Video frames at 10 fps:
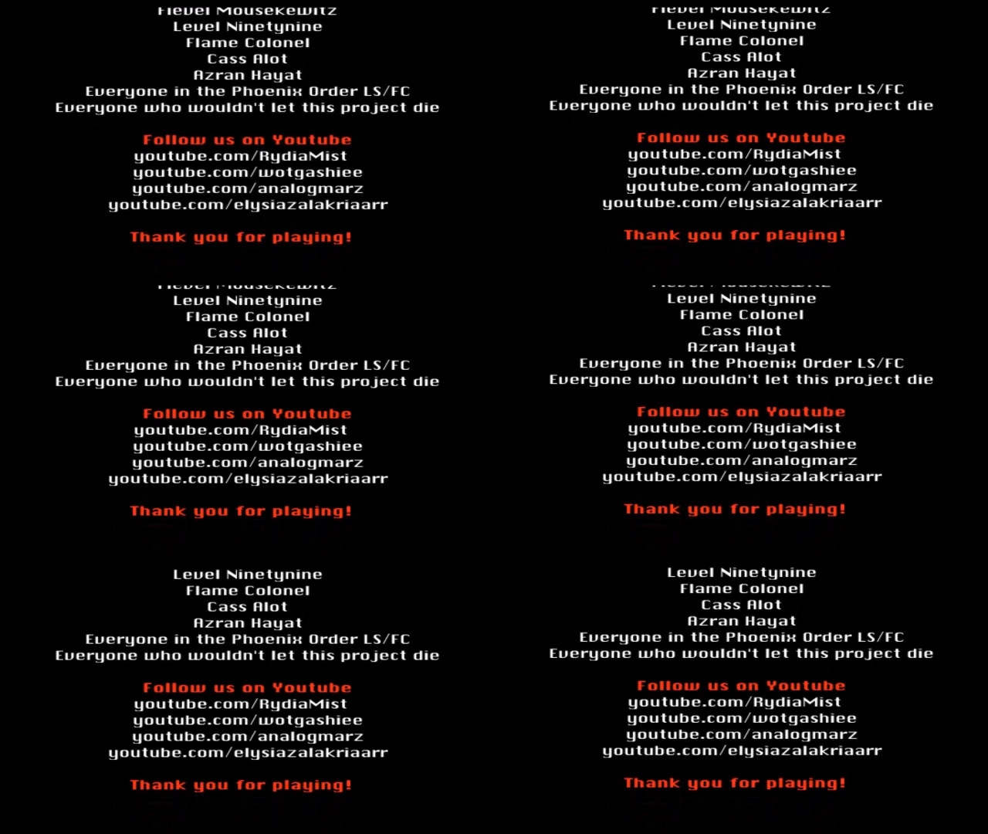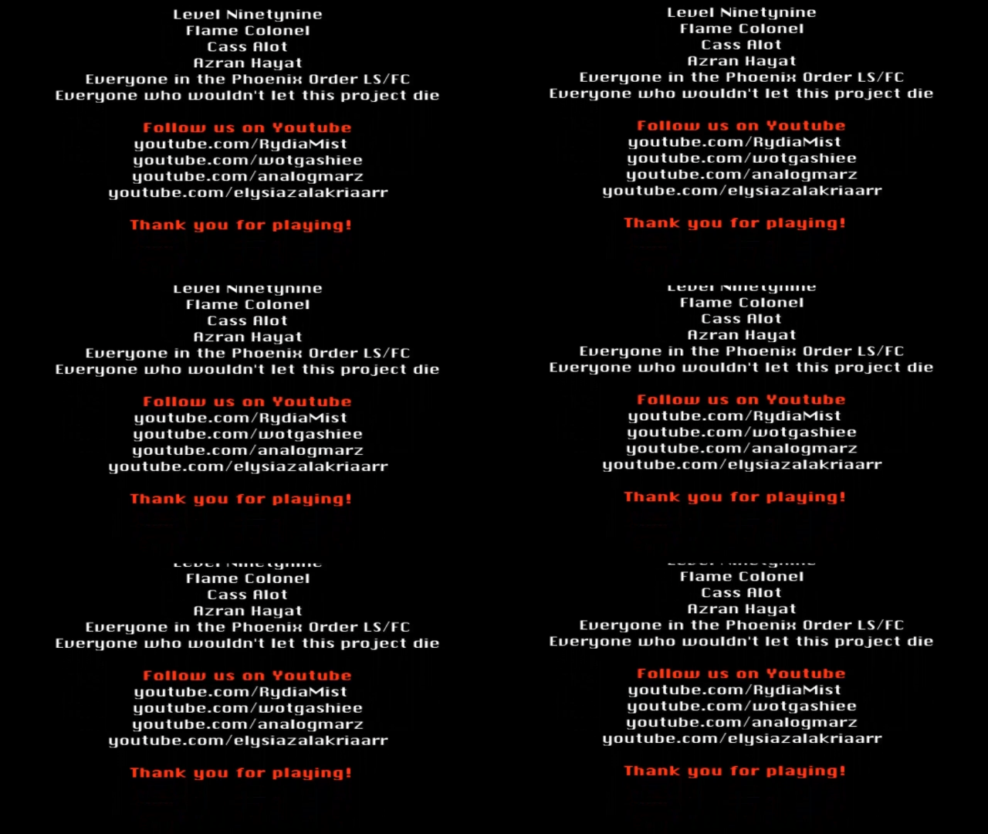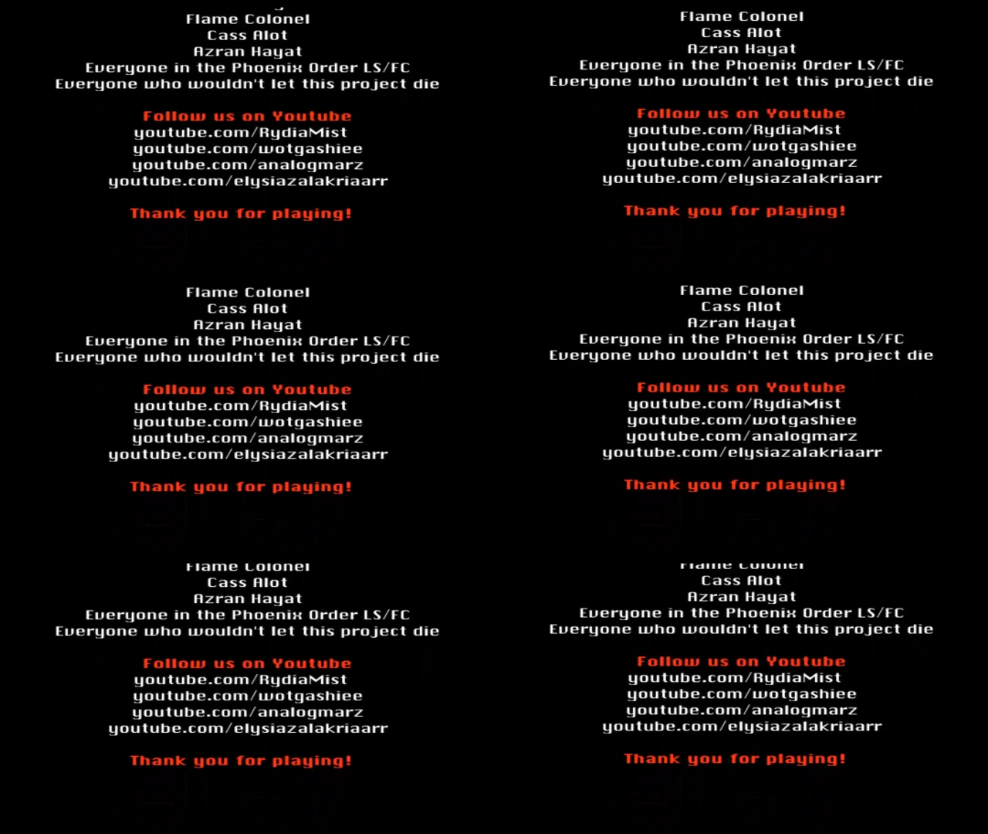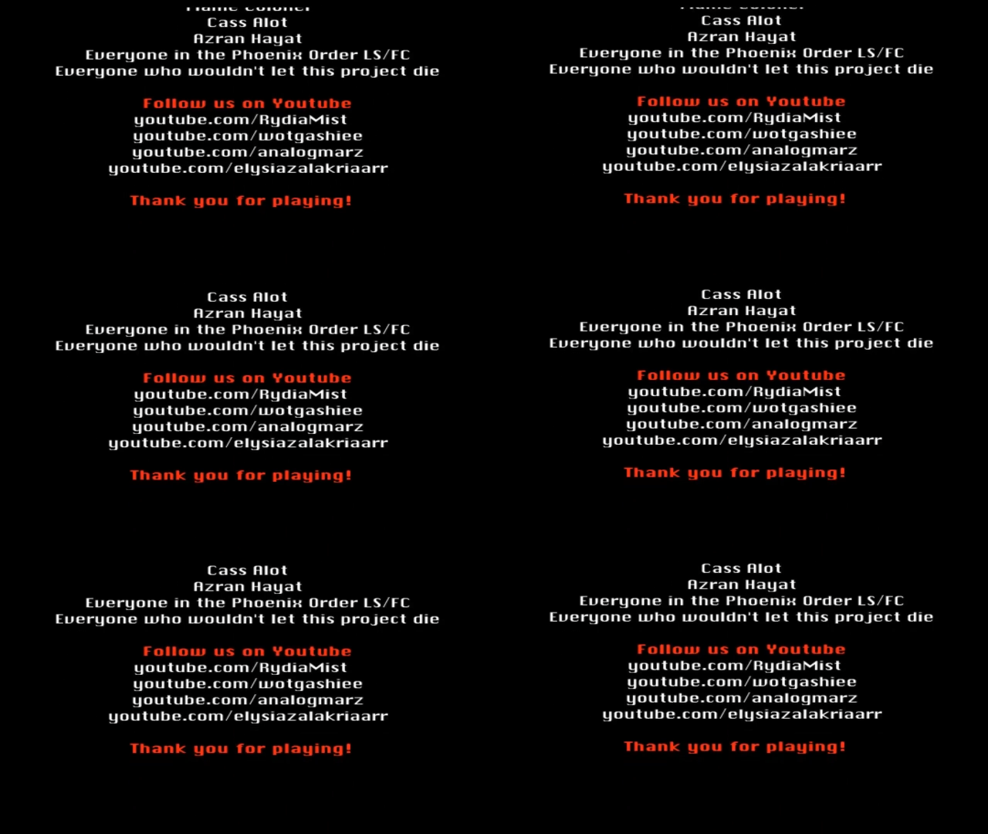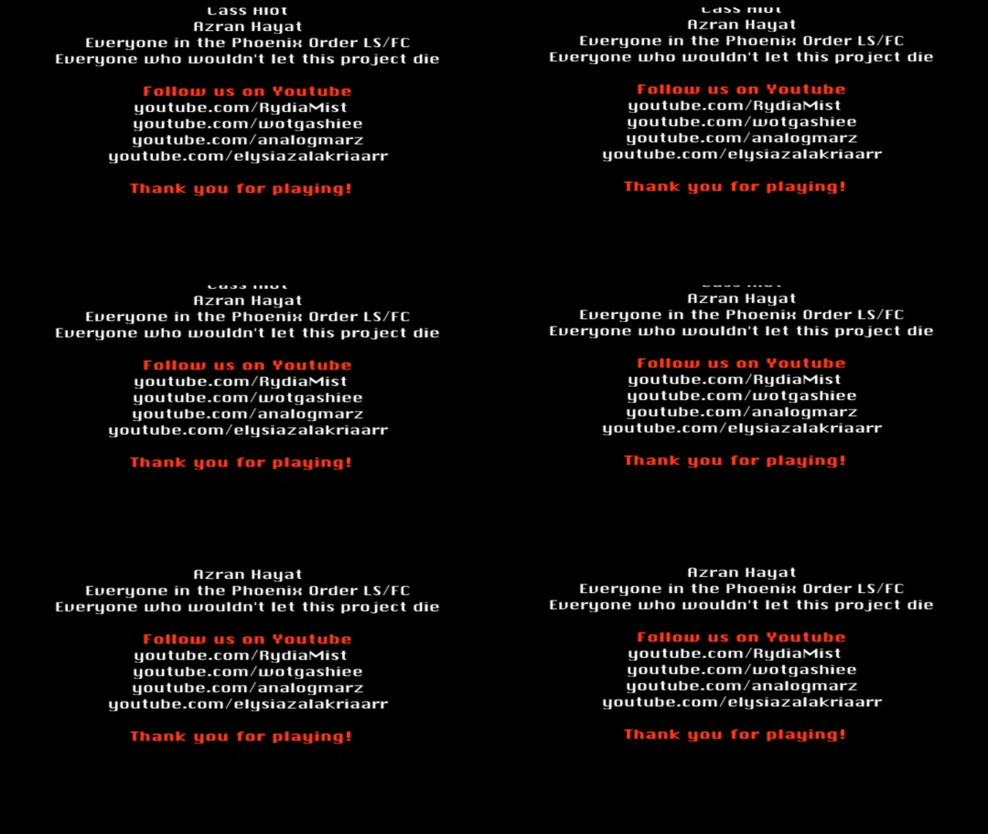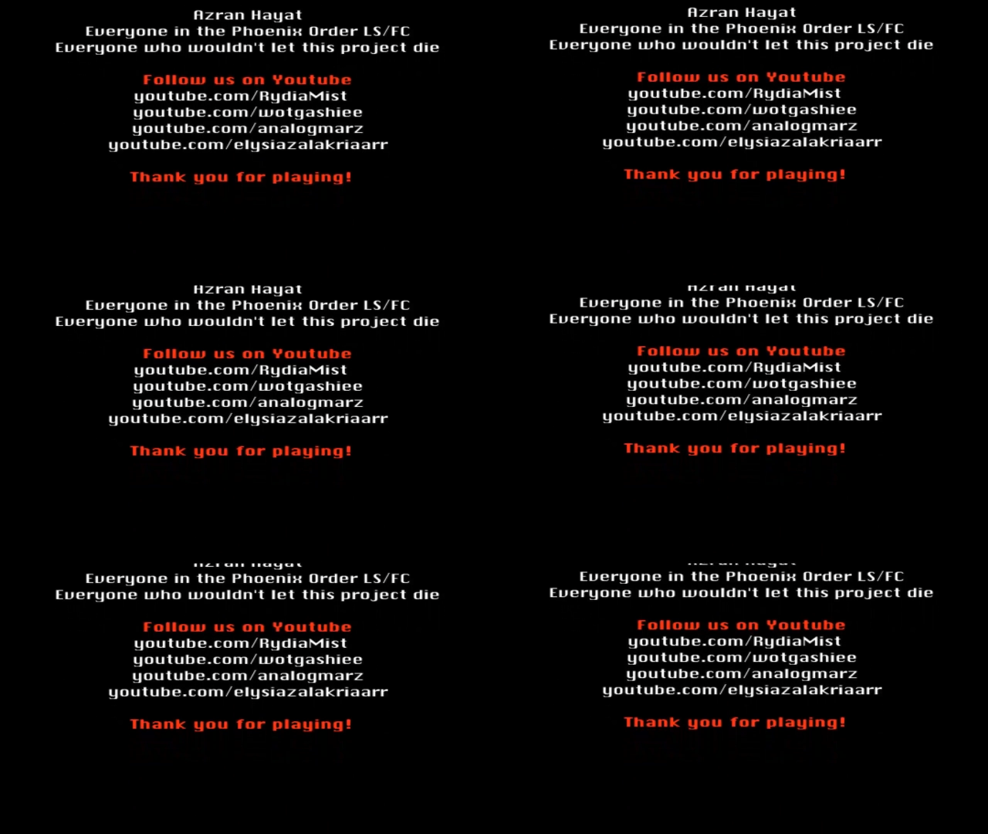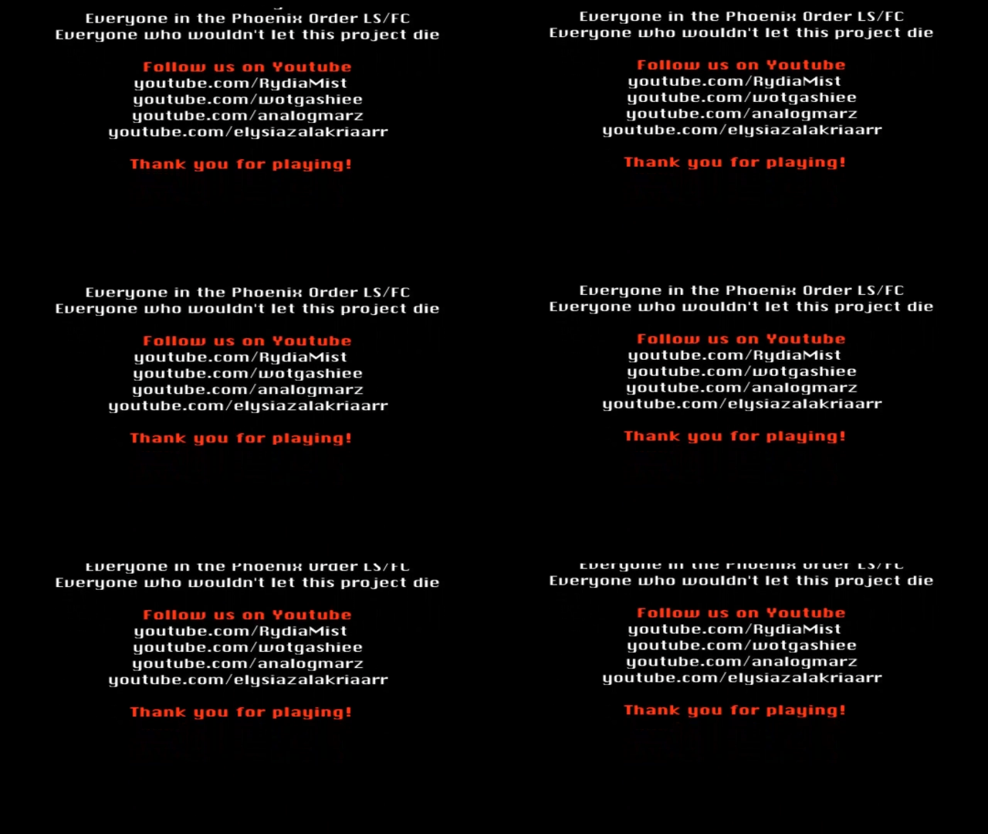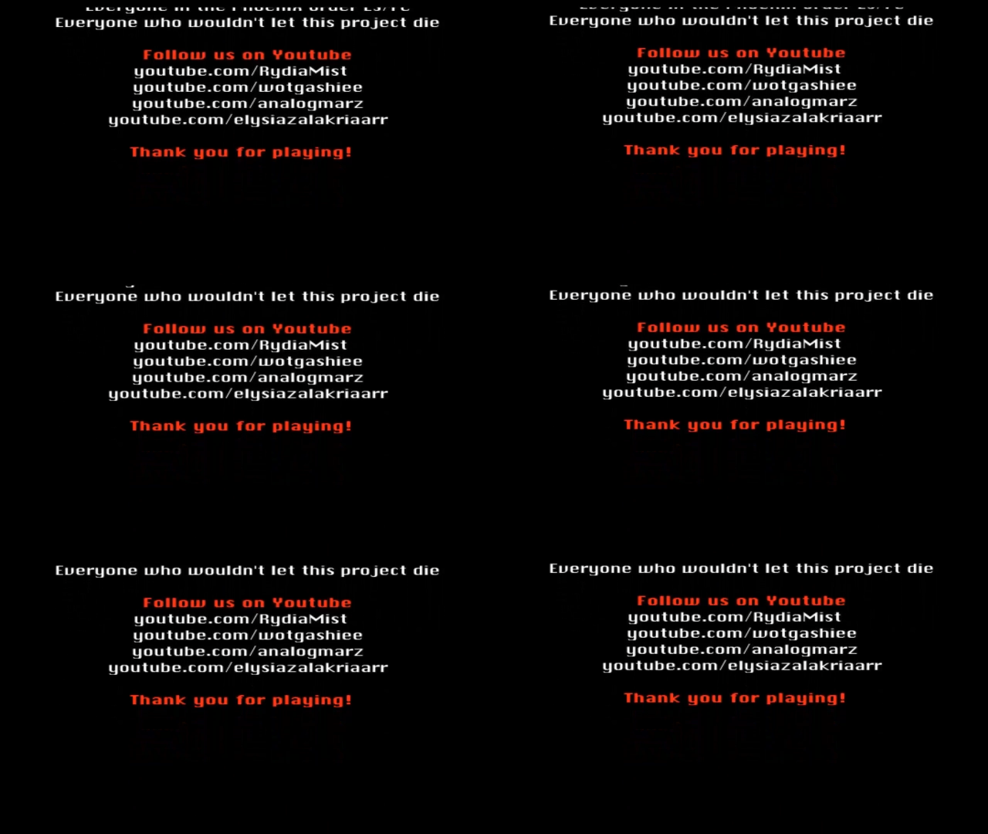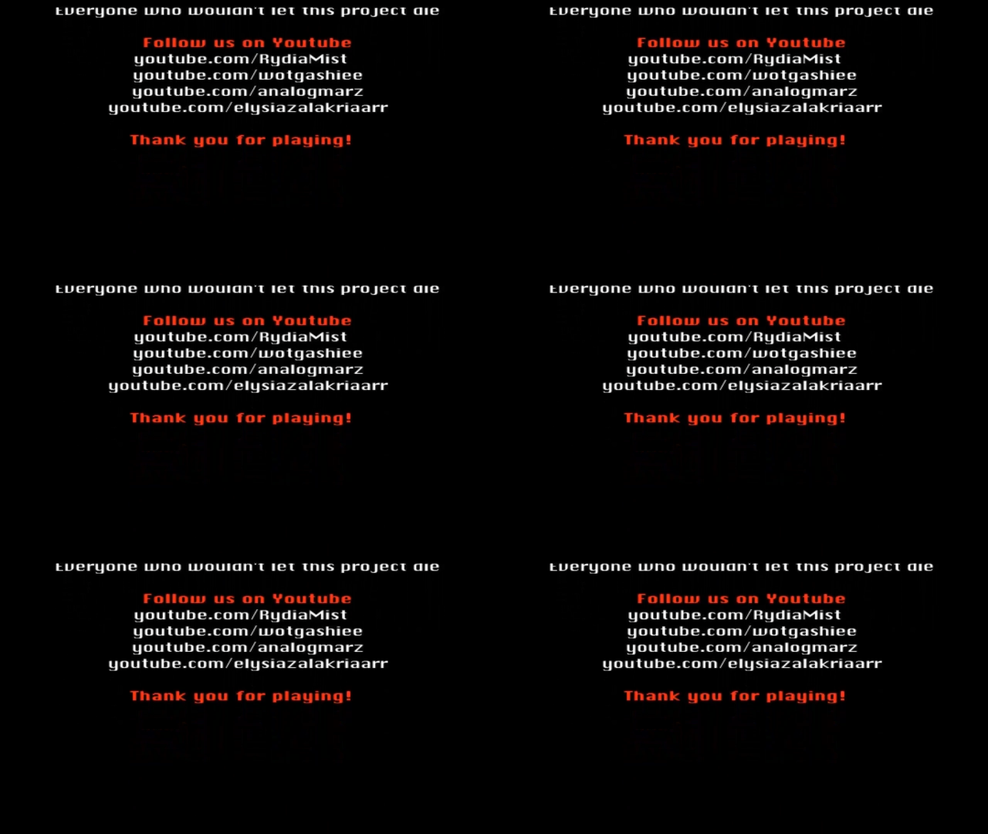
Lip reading: [unreadable: no face in view]